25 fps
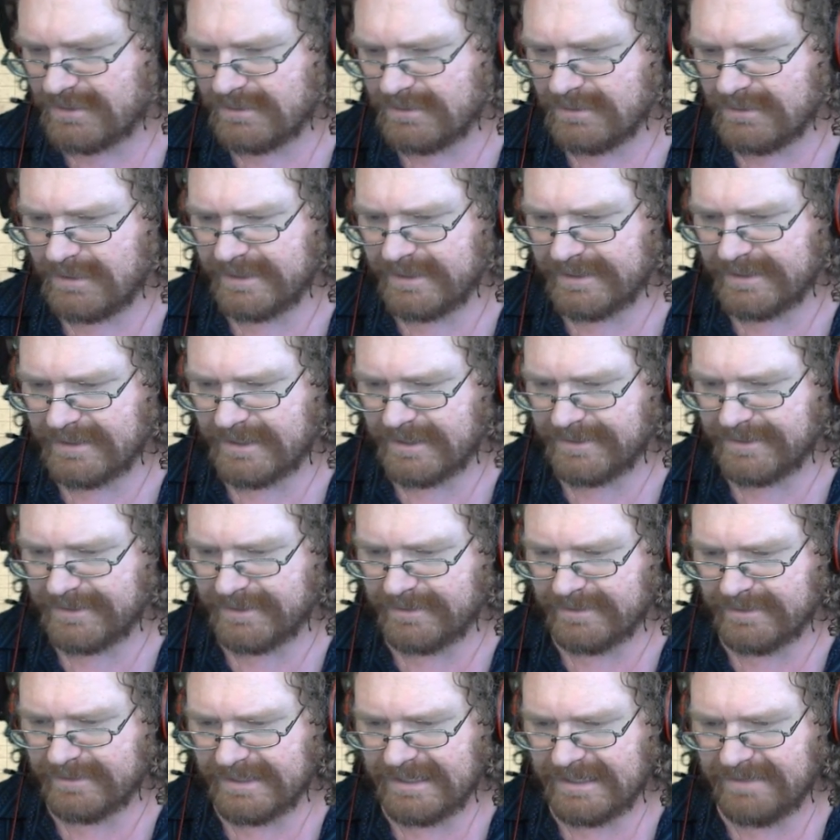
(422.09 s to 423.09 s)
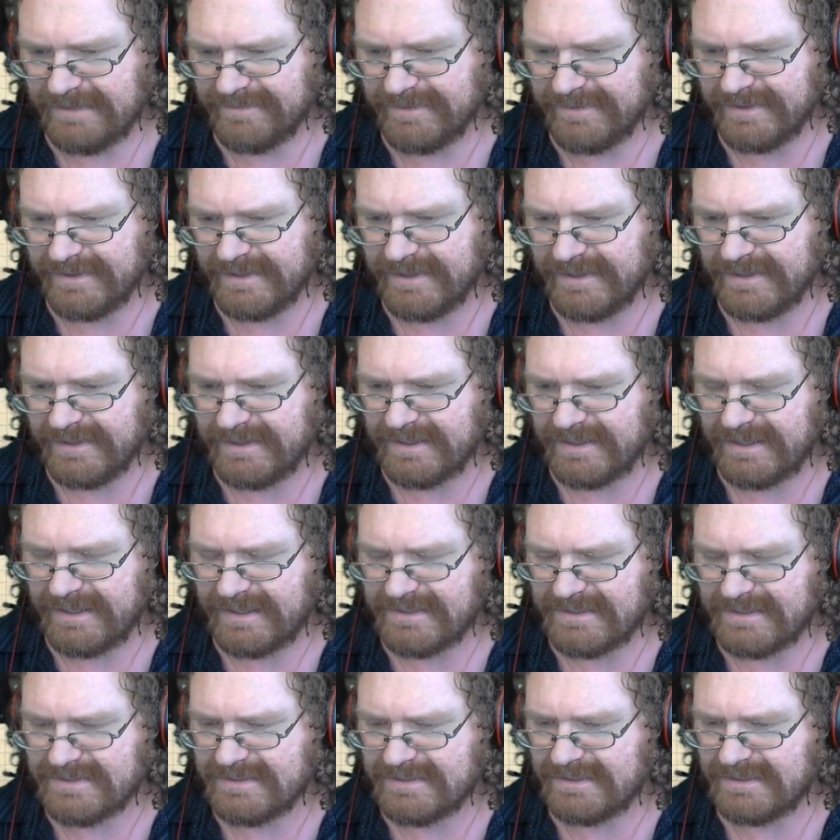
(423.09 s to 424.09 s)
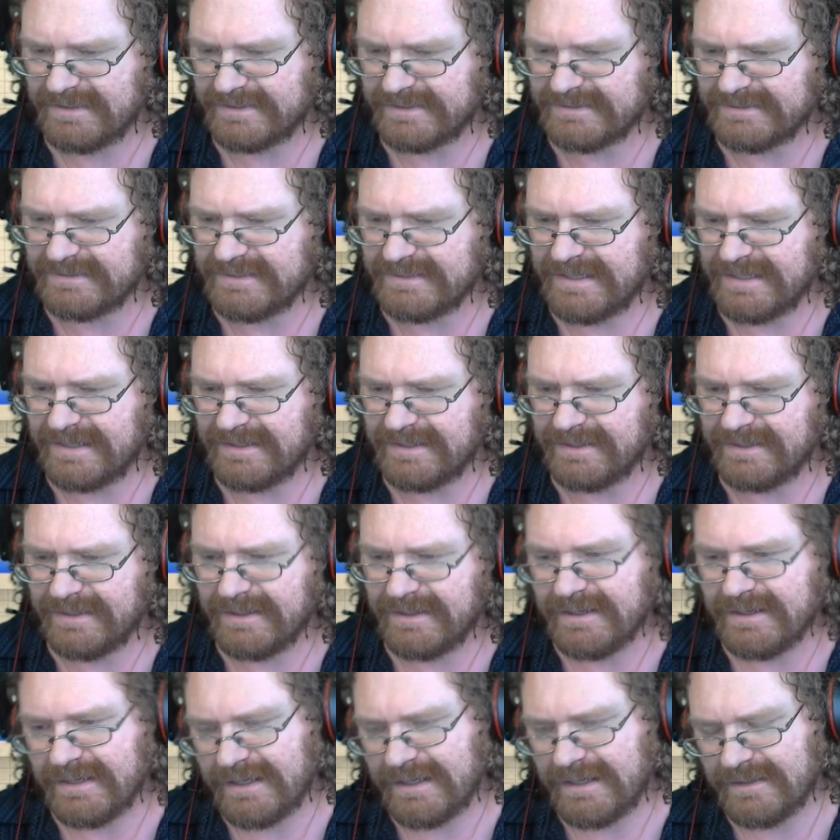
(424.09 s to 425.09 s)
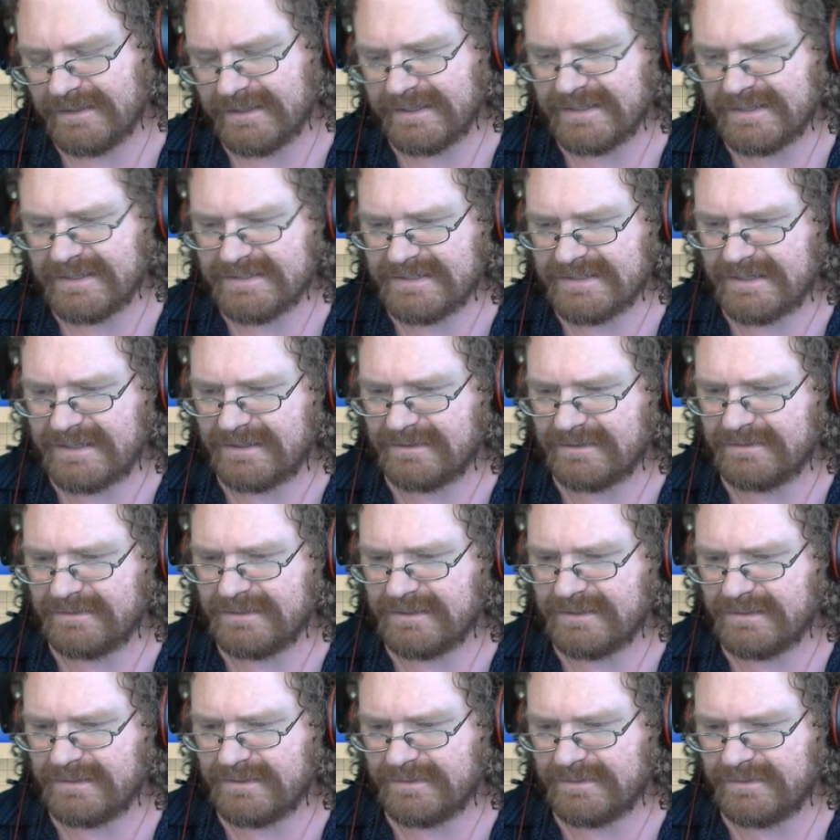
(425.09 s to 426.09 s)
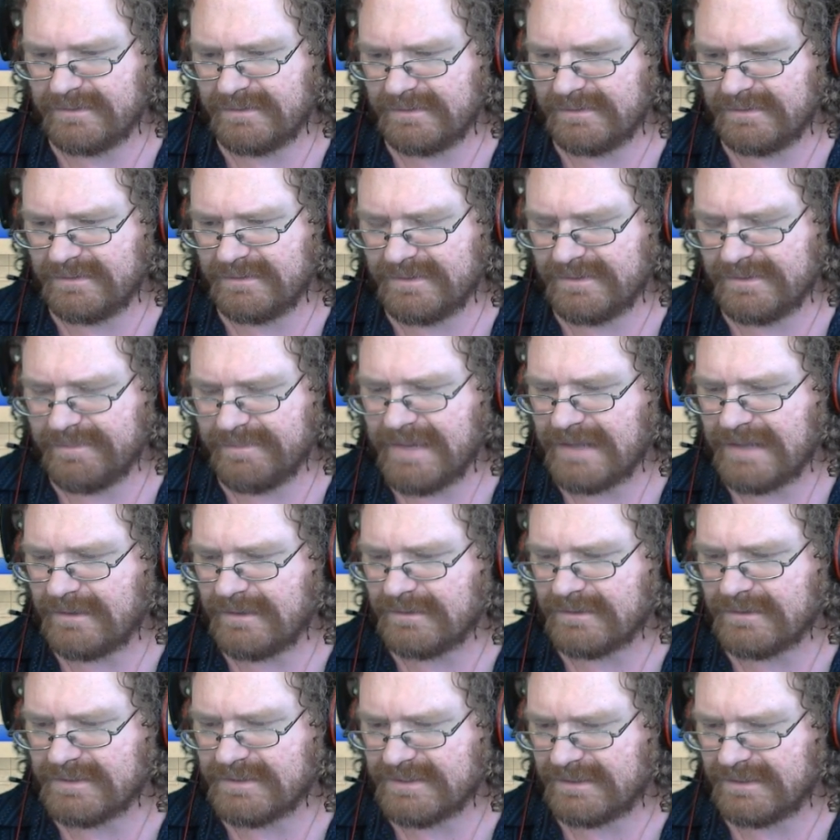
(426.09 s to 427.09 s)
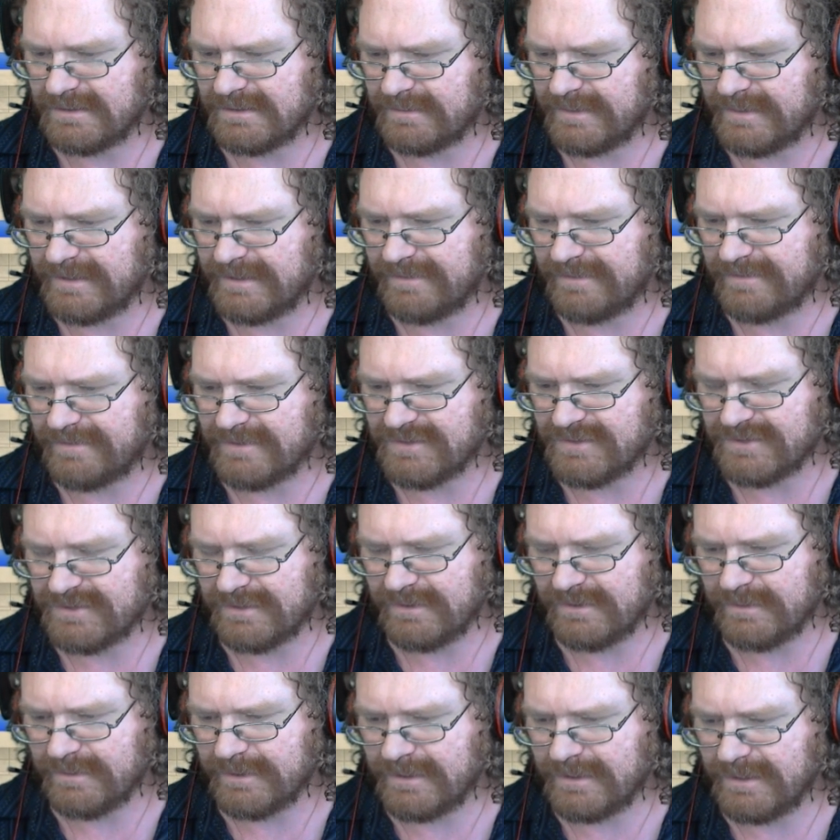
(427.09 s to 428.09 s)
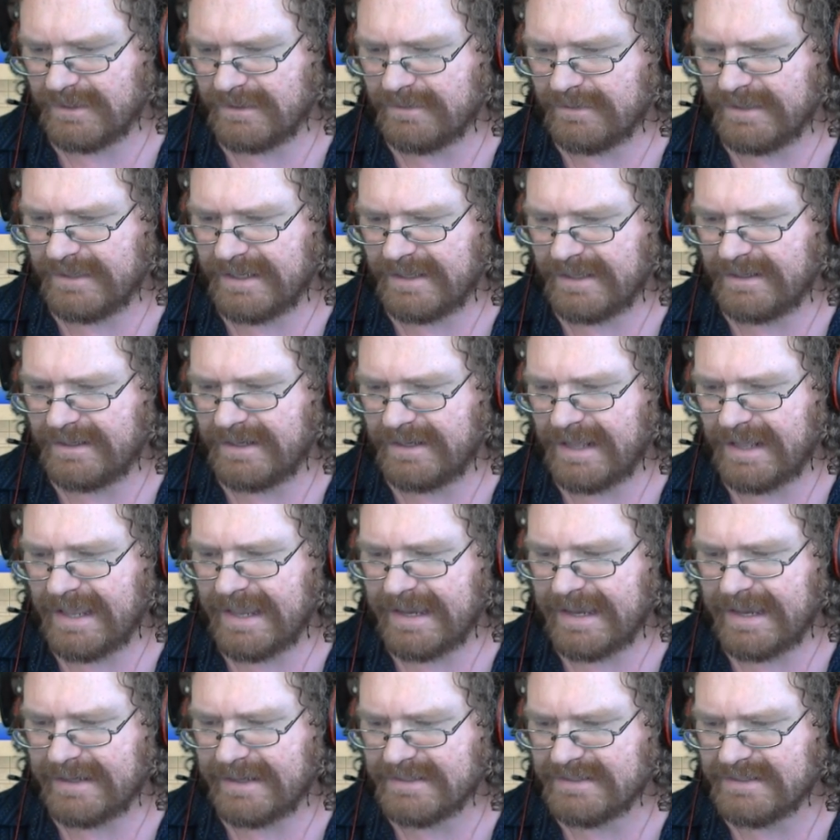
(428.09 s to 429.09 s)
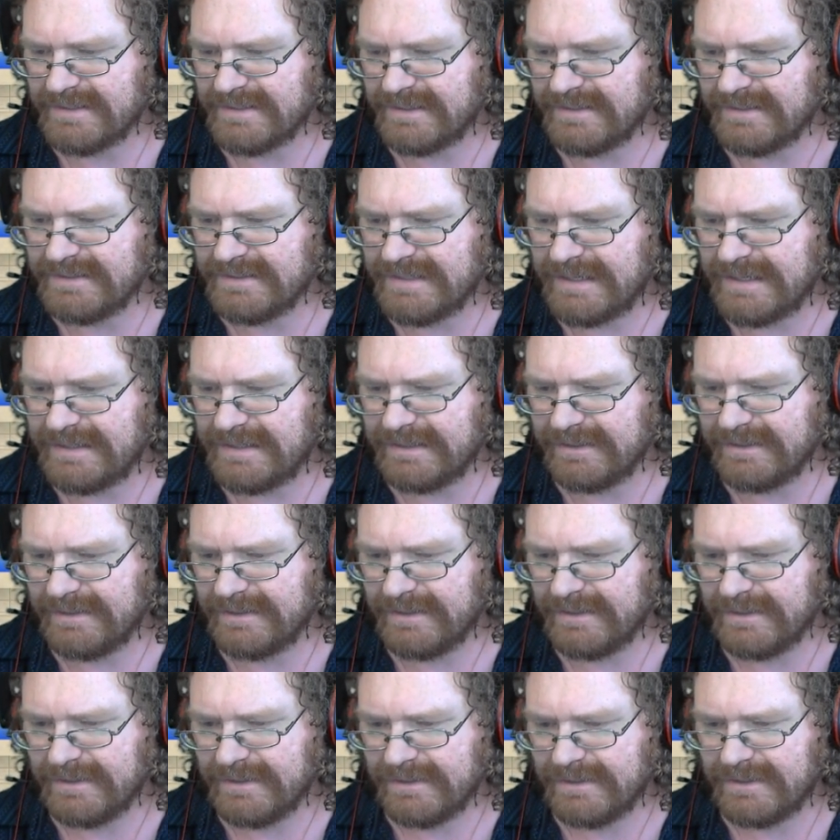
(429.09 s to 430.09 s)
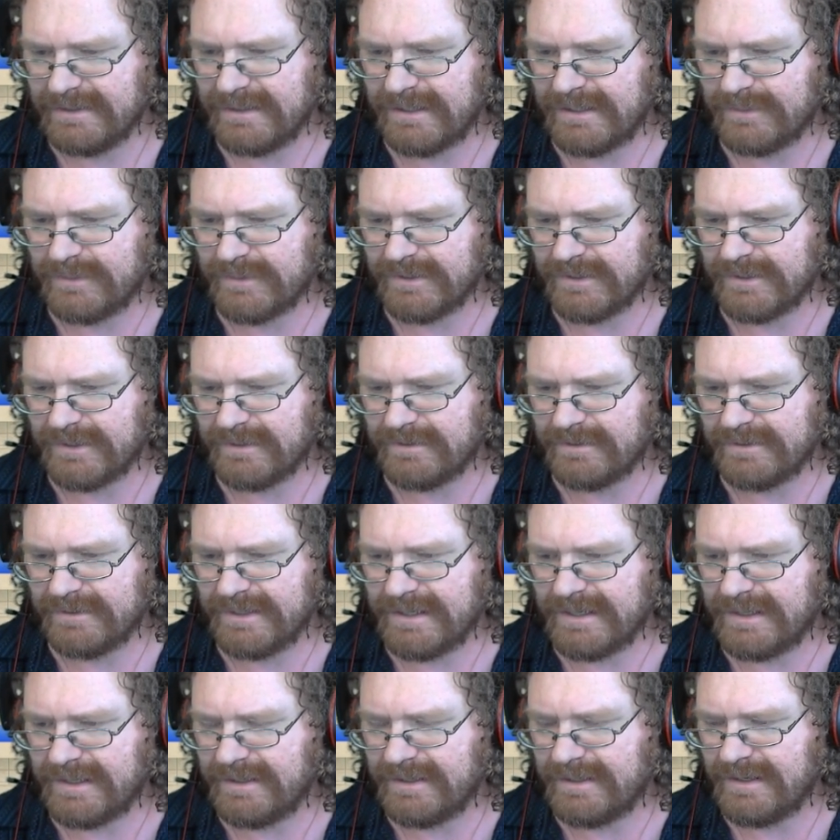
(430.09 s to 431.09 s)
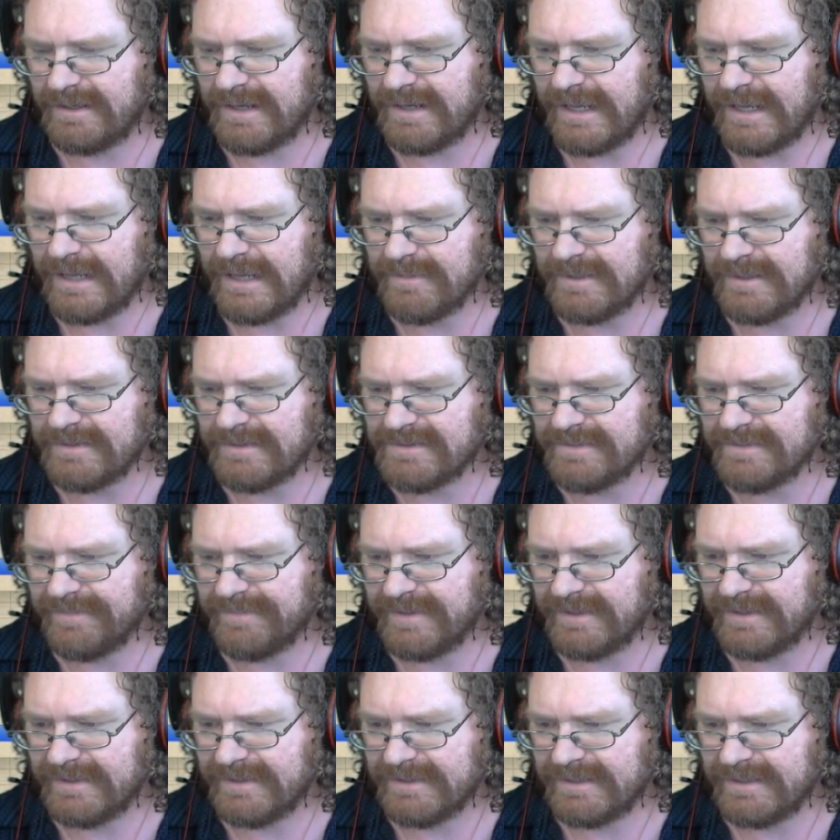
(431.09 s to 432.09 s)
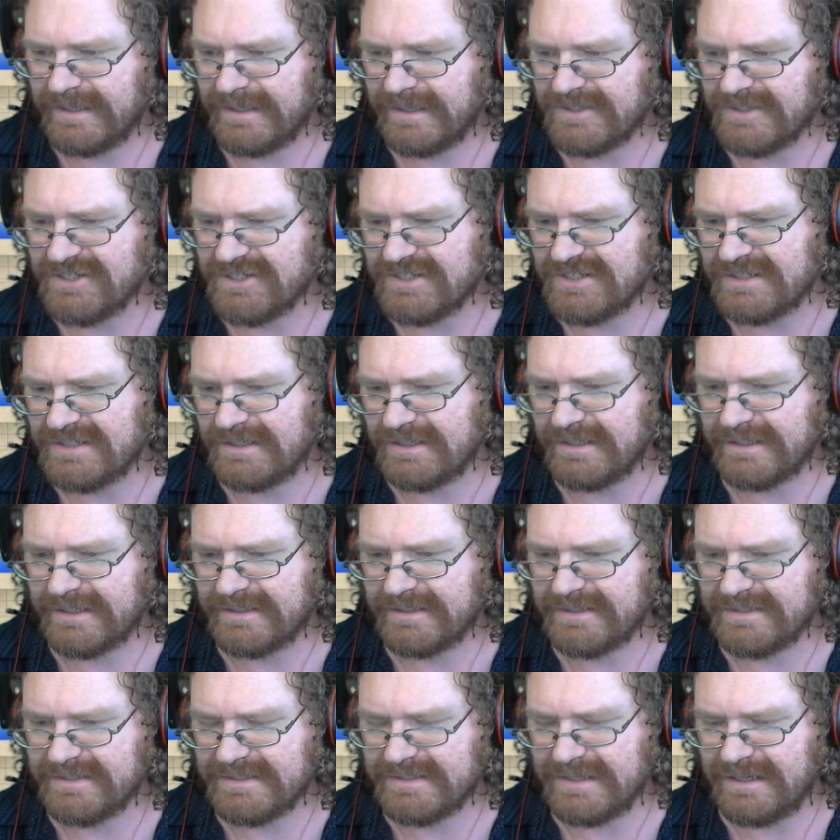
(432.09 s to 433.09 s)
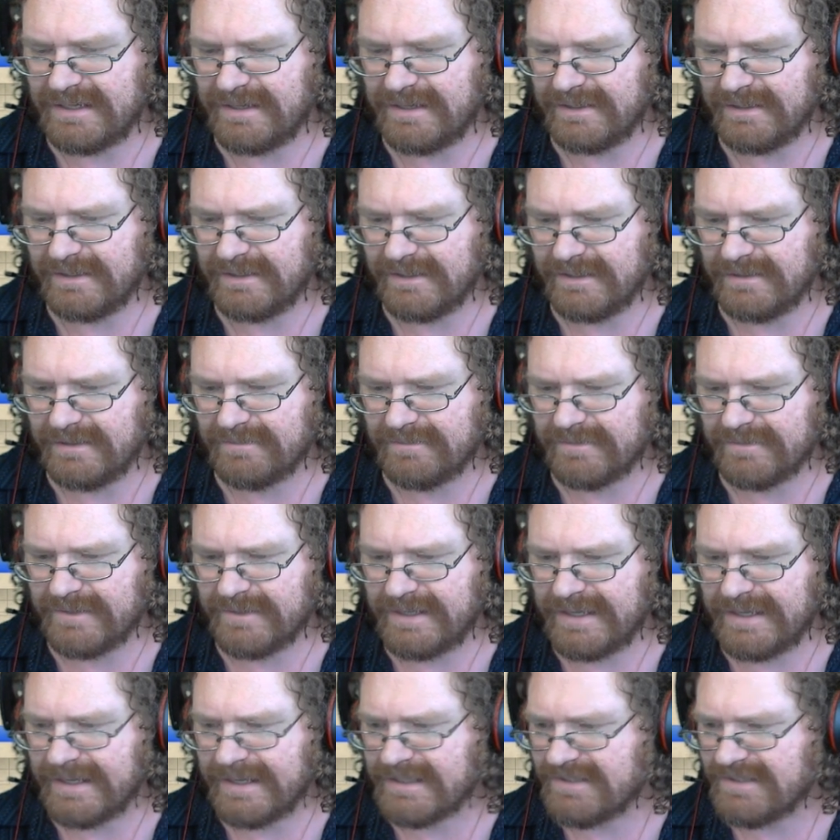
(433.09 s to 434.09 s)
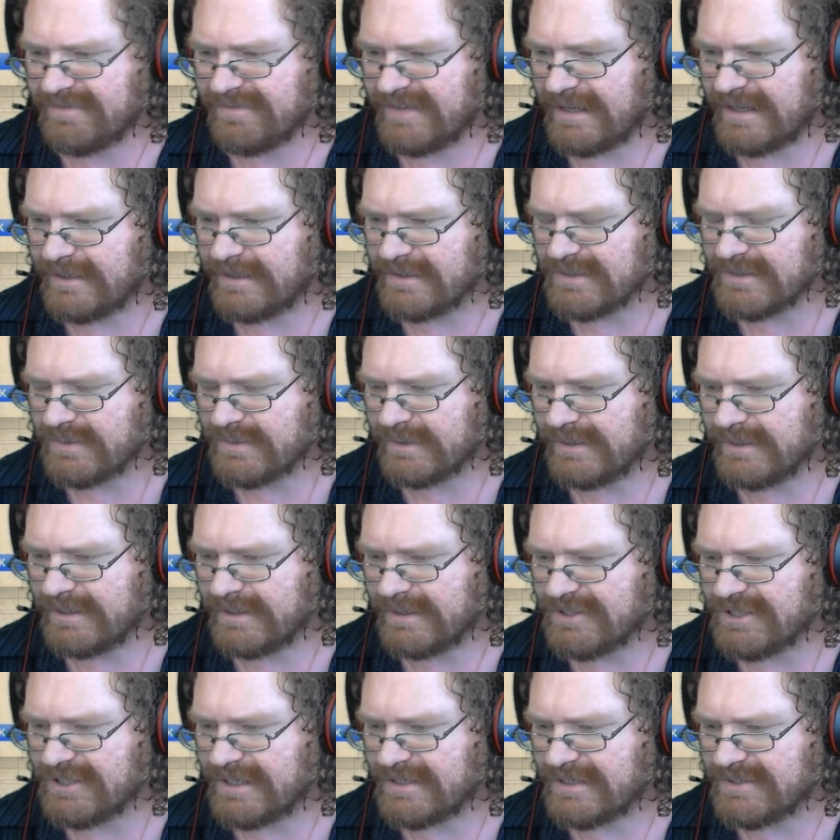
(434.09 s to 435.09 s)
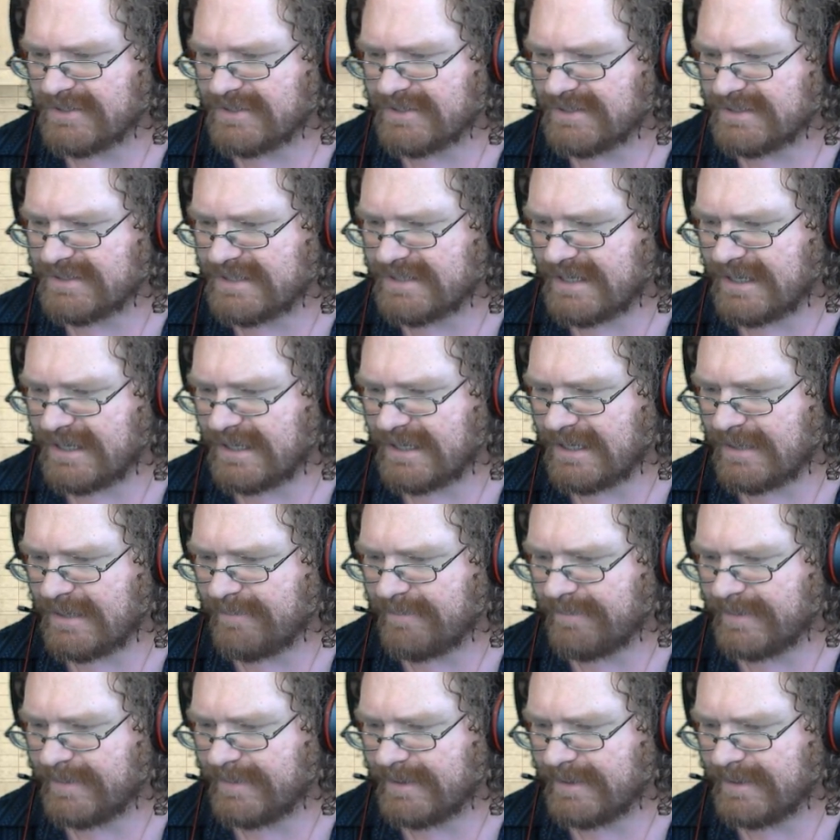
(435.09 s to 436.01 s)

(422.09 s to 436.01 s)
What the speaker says: click on the graph and select data. And like I said, the menu looks a little bit different. So we're going to go ahead and add a set of data, and we're going to go ahead and name it and just select the cell. For the X values, we're going to change the same